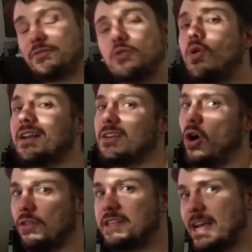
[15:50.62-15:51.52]
if you want
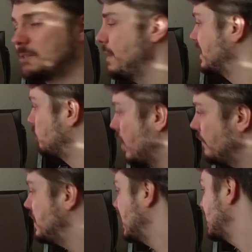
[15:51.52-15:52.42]
all the tech specs of where
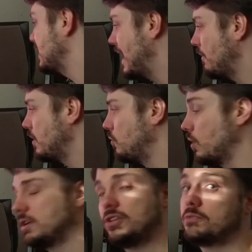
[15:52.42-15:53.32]
everything is and how it all
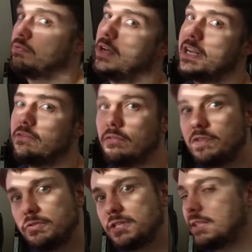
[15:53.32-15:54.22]
works, there's plenty of
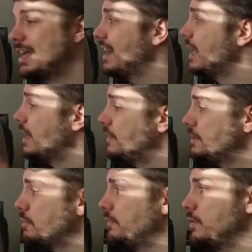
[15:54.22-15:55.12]
reviews on that.
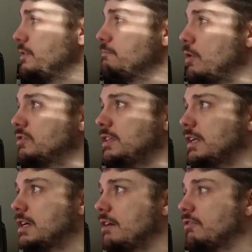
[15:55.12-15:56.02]
This review is mostly
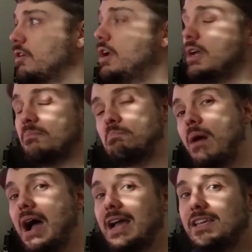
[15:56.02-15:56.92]
to cover
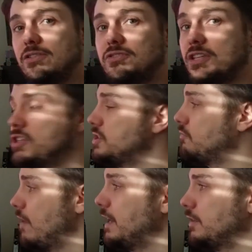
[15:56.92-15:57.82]
my usage as a
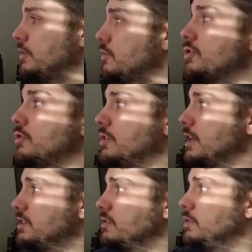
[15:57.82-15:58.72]
regular user who
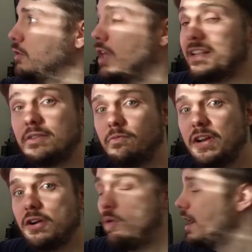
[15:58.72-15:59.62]
does, lots of
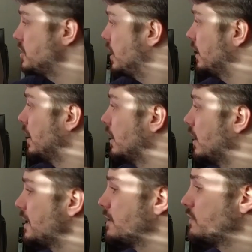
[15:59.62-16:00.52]
video watching,
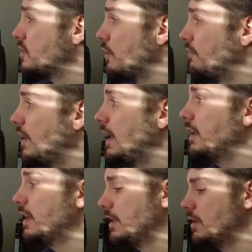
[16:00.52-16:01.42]
lots of
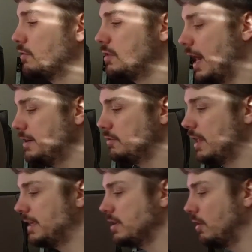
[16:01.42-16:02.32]
surfing. I do
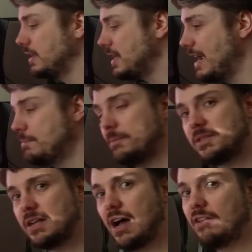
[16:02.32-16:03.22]
I type up
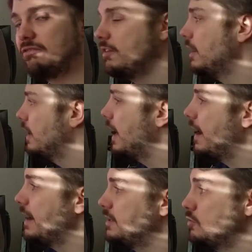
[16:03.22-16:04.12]
stuff,
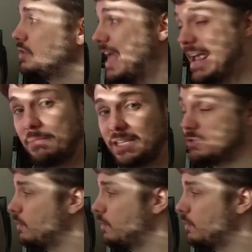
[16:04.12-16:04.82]
and I do gaming as